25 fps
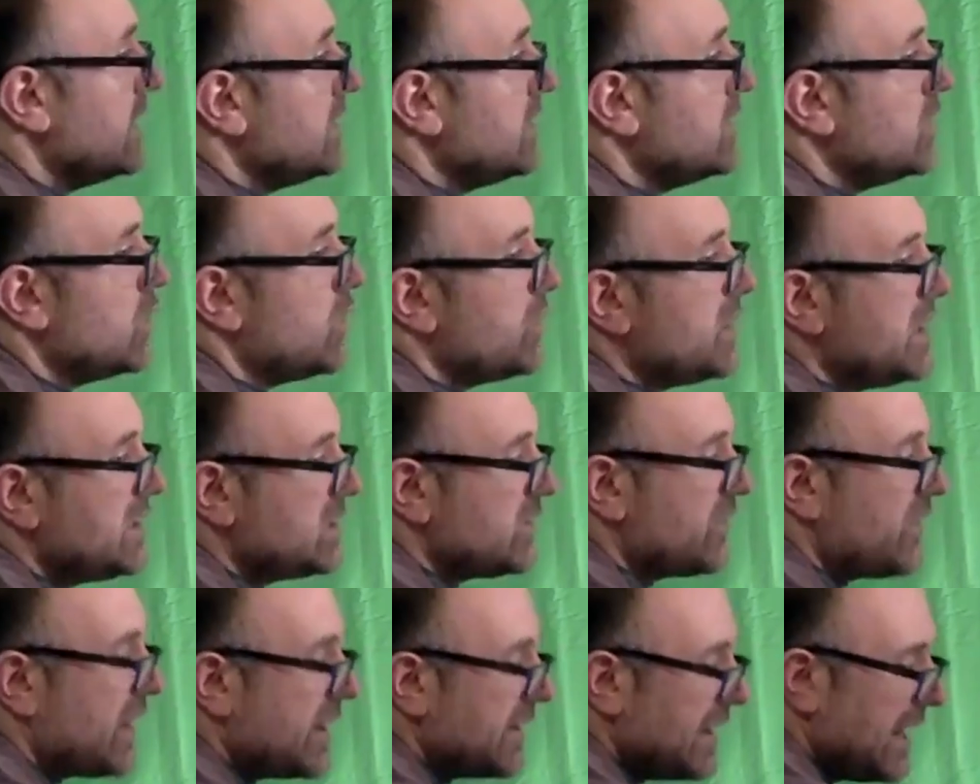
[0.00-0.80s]
No need to
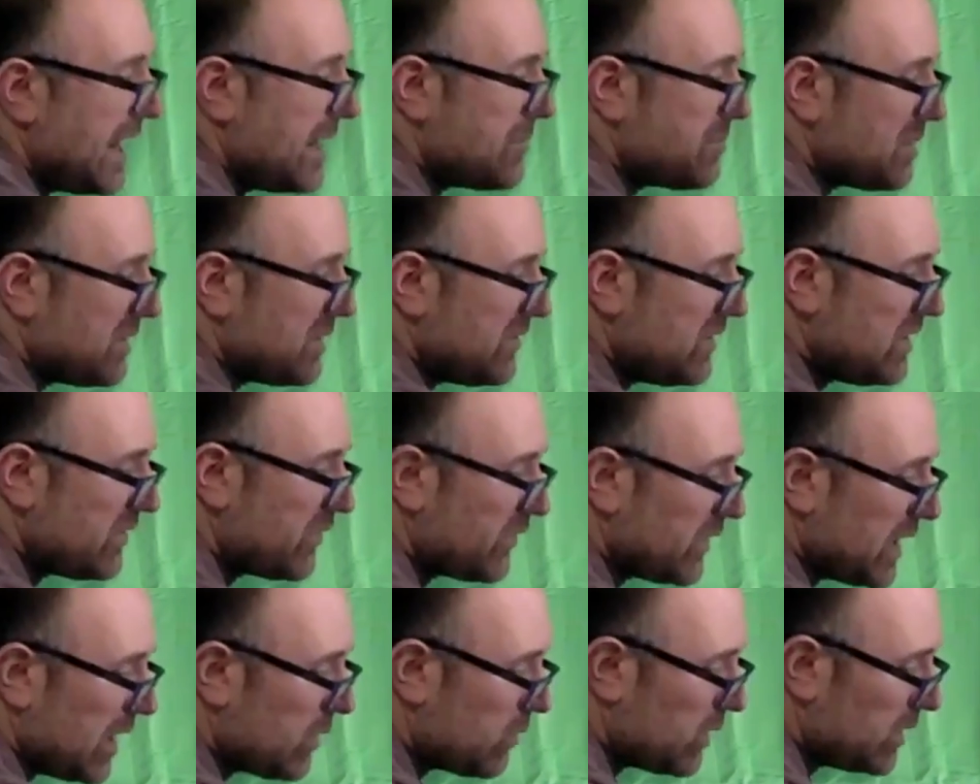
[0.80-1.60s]
find an NPV for
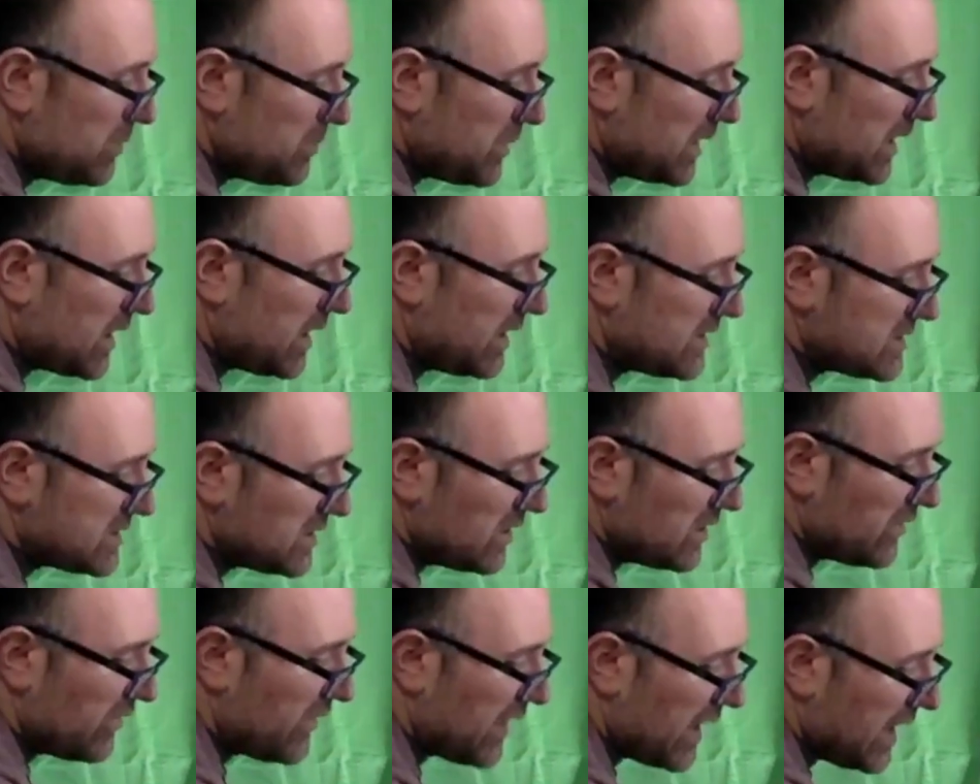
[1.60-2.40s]
that one because of the
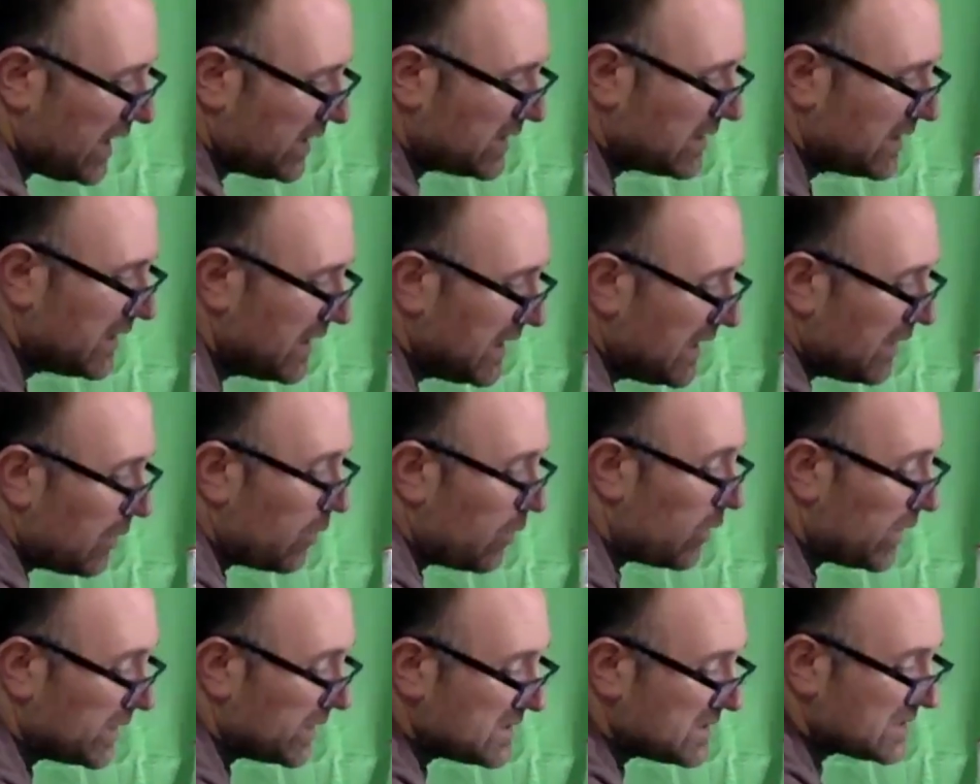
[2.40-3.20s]
fact,
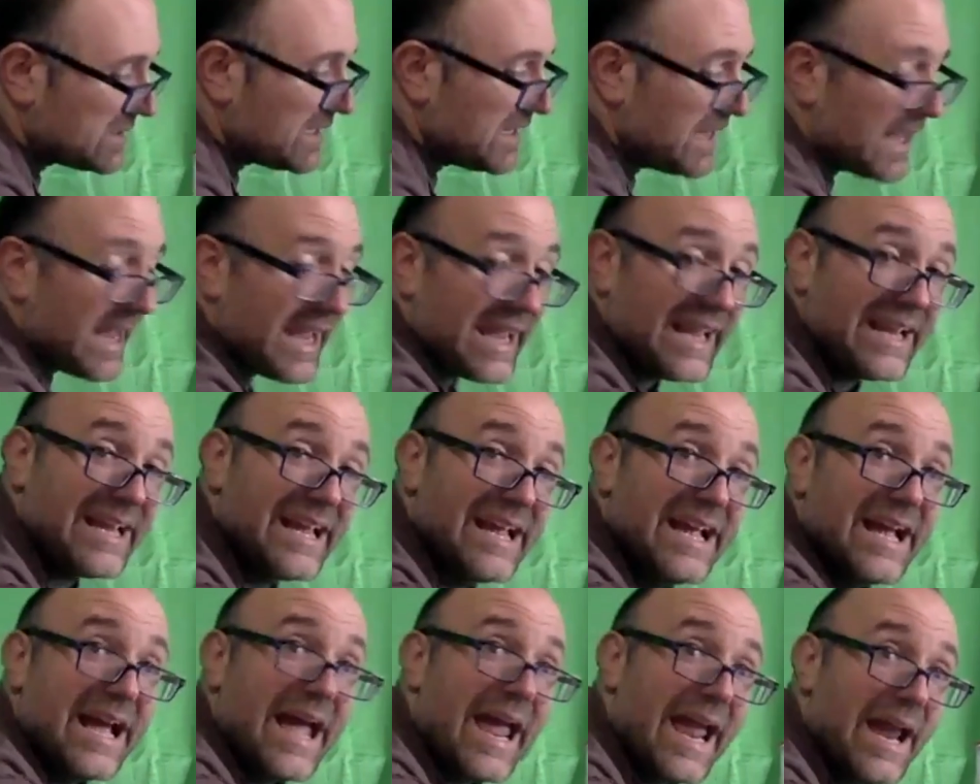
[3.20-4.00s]
once again,
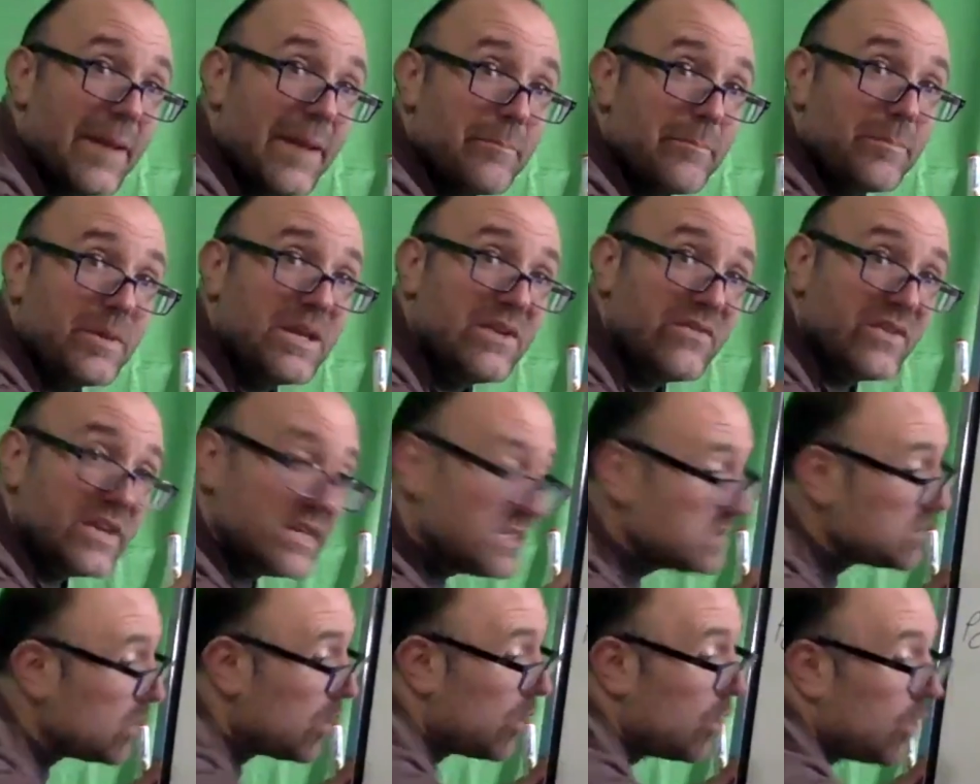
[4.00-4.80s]

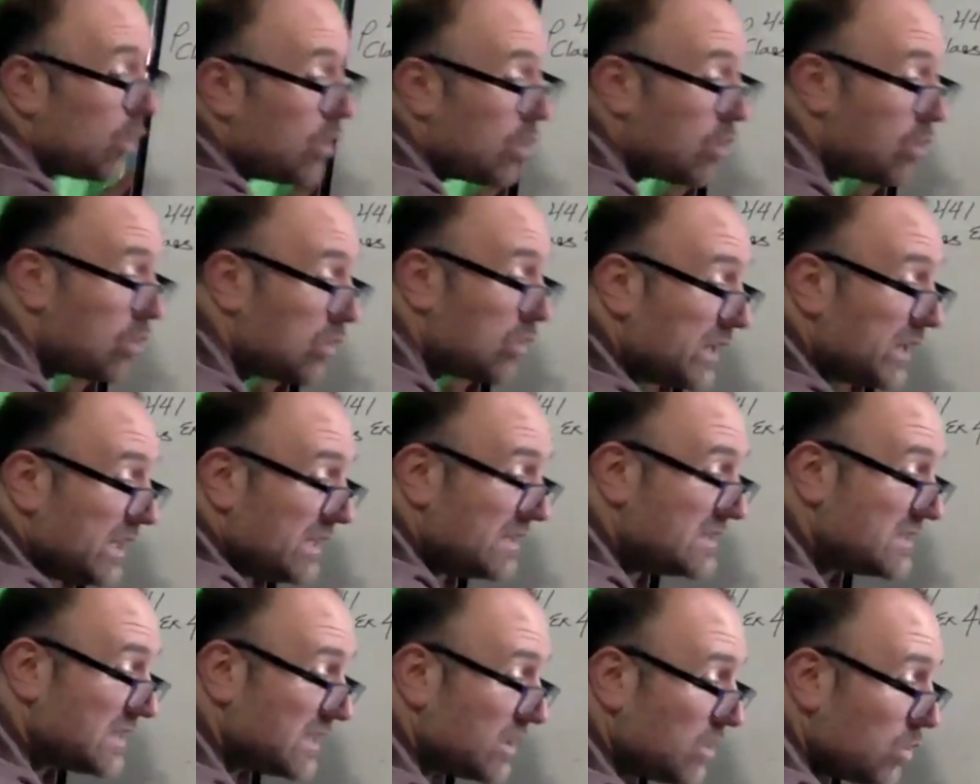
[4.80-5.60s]
NPVs only
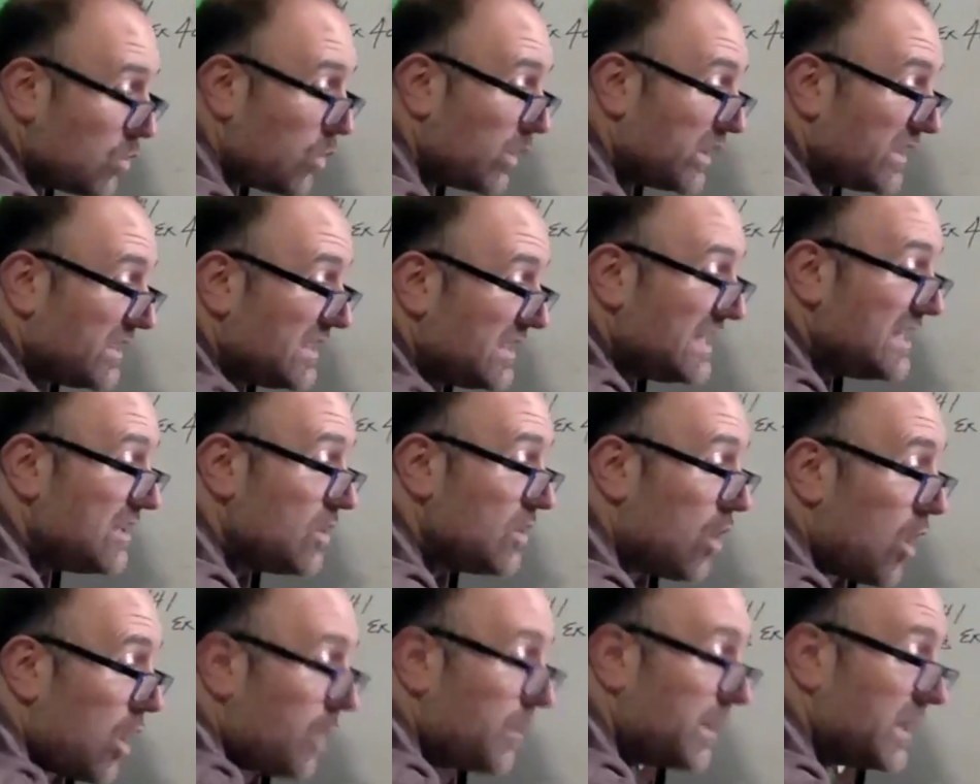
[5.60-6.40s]
deal with
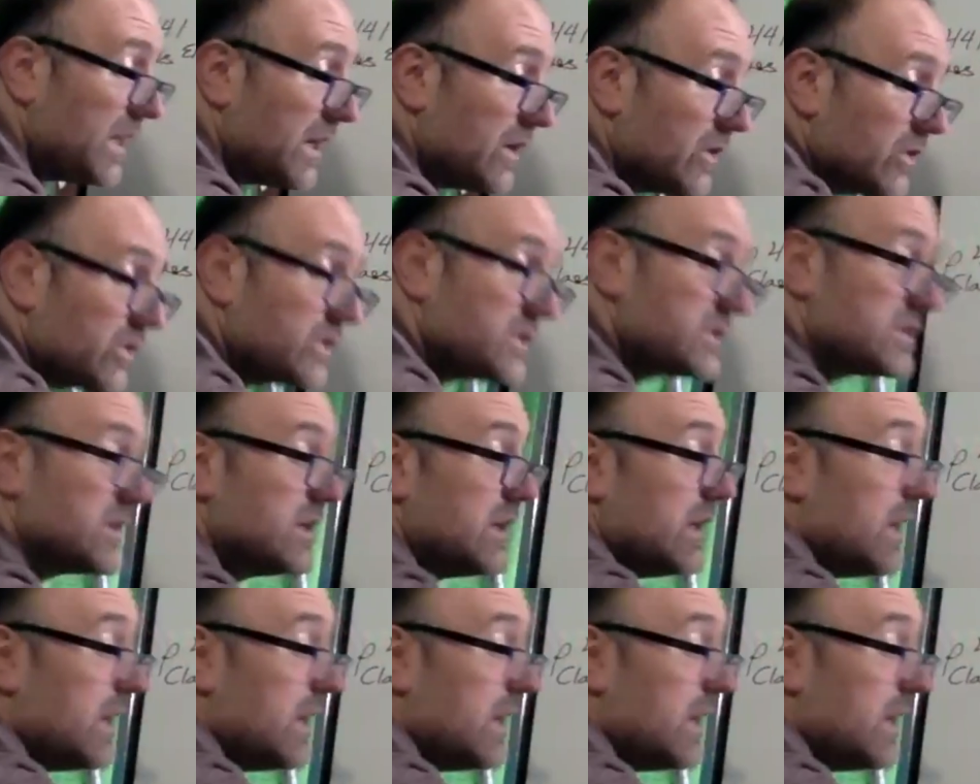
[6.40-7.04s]
denominators.